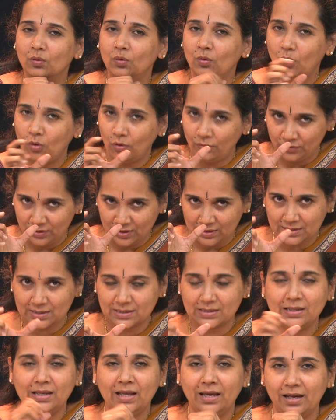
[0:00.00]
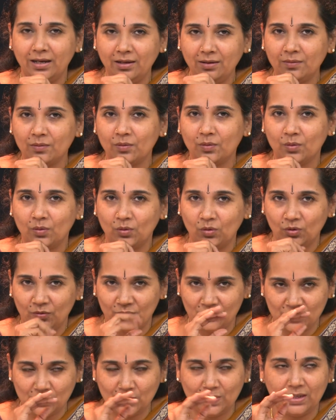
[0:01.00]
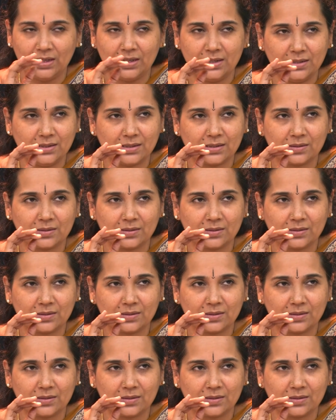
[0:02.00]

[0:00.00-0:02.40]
of this line of swaras